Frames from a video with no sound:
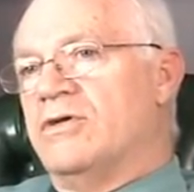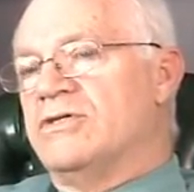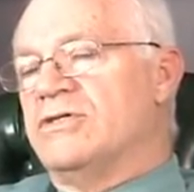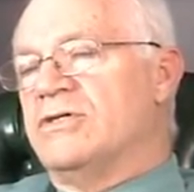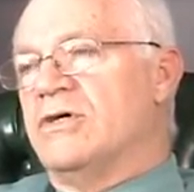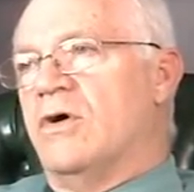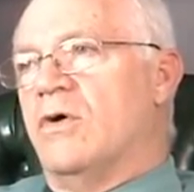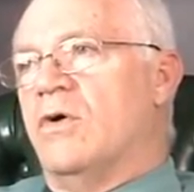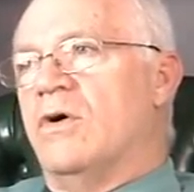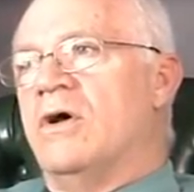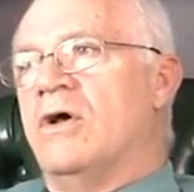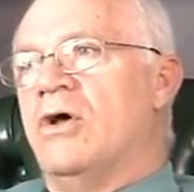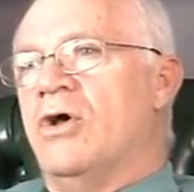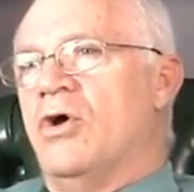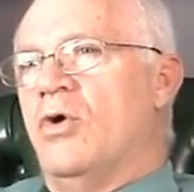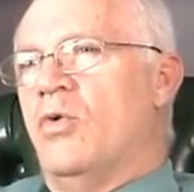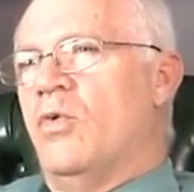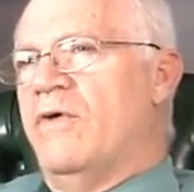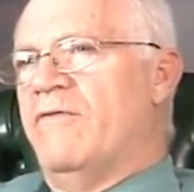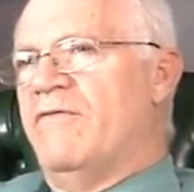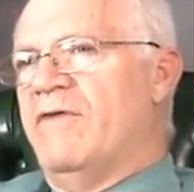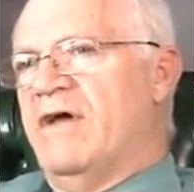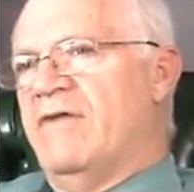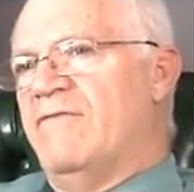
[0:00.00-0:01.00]
So
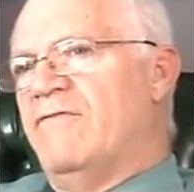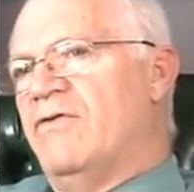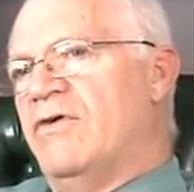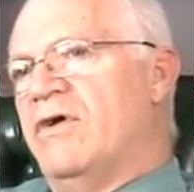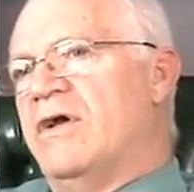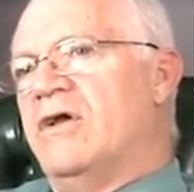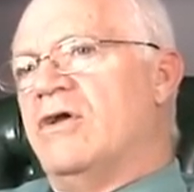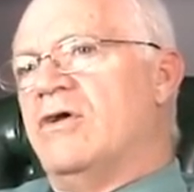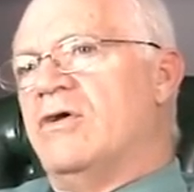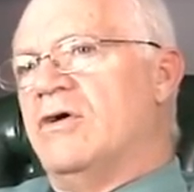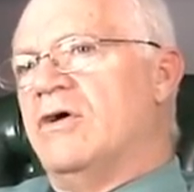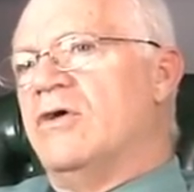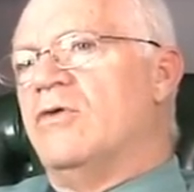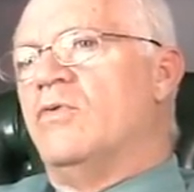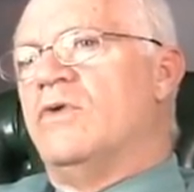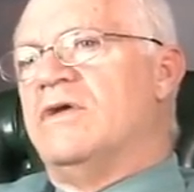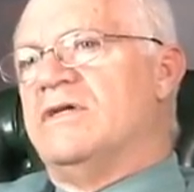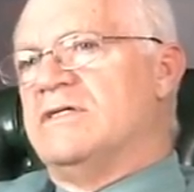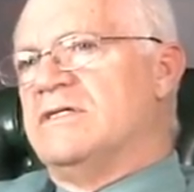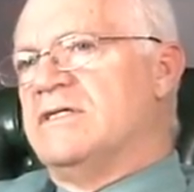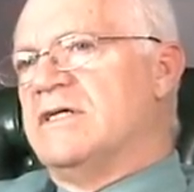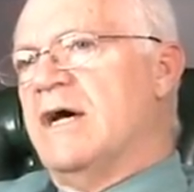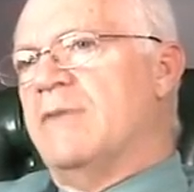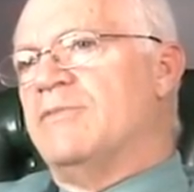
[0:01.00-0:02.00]
we've had very good
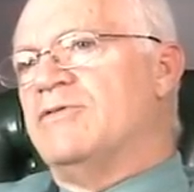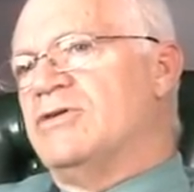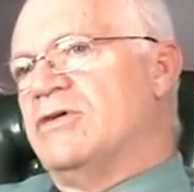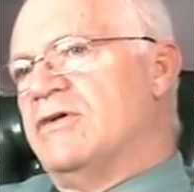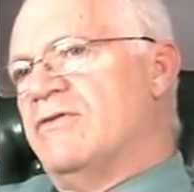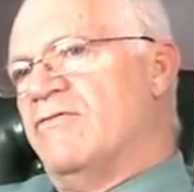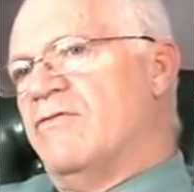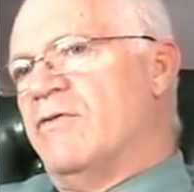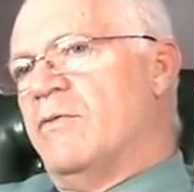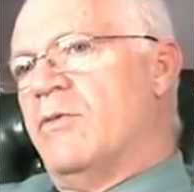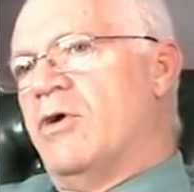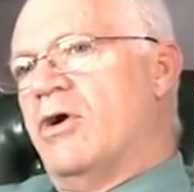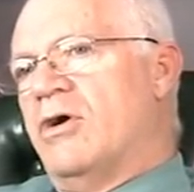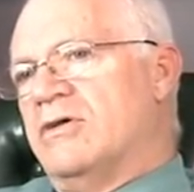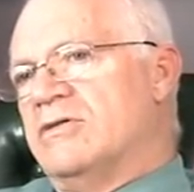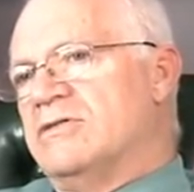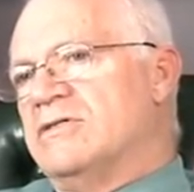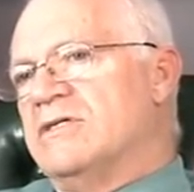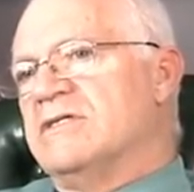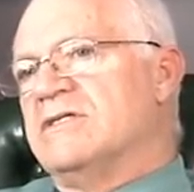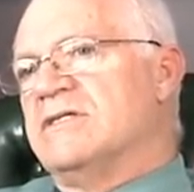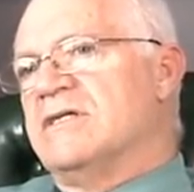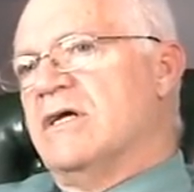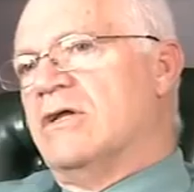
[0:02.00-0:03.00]
reception from our
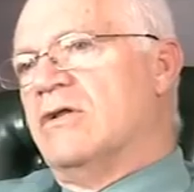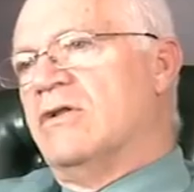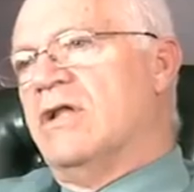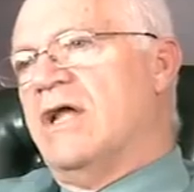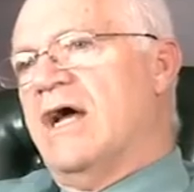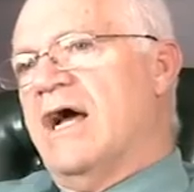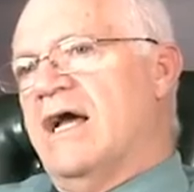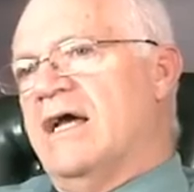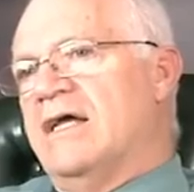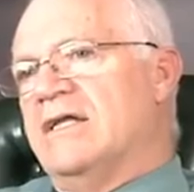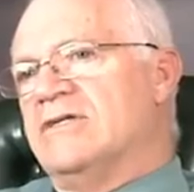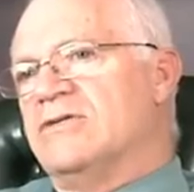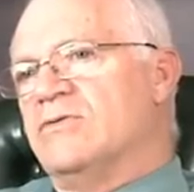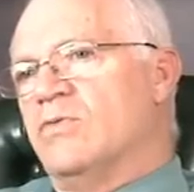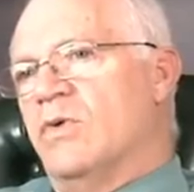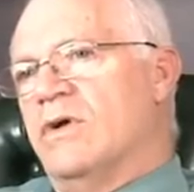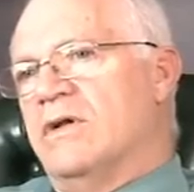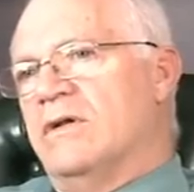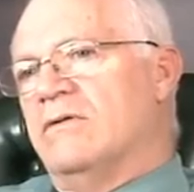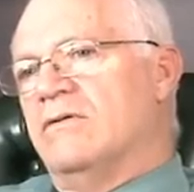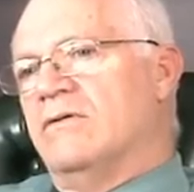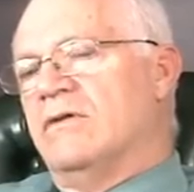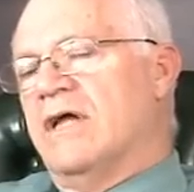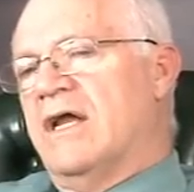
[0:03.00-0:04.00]
existing clients
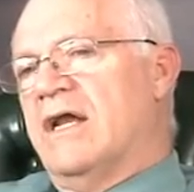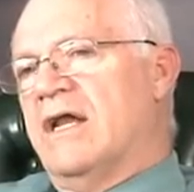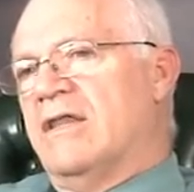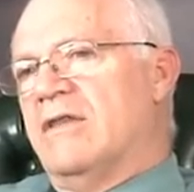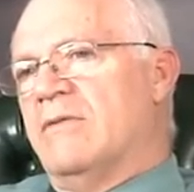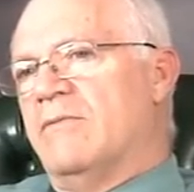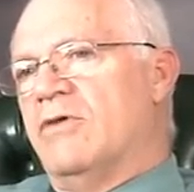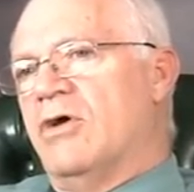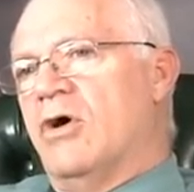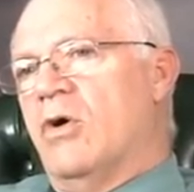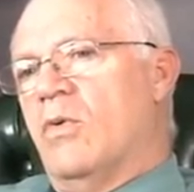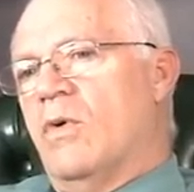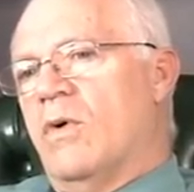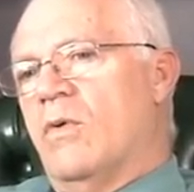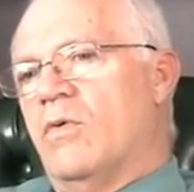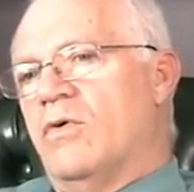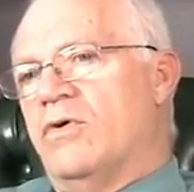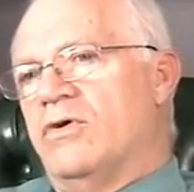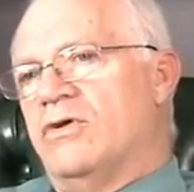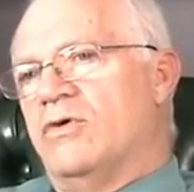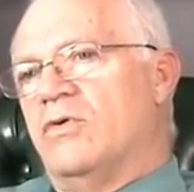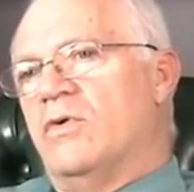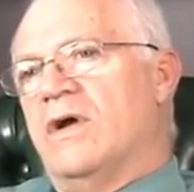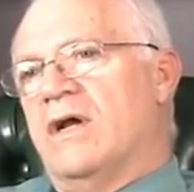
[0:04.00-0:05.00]
when letting them know what
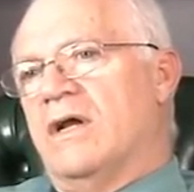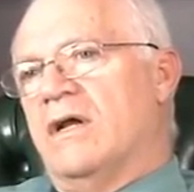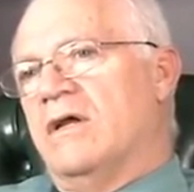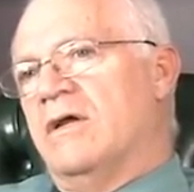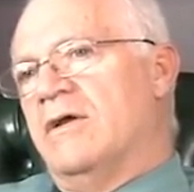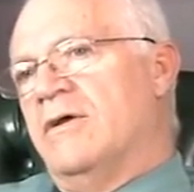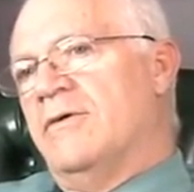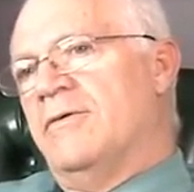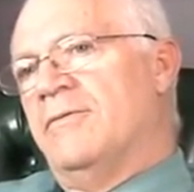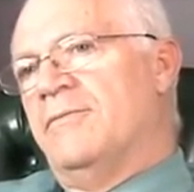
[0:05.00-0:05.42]
we're doing.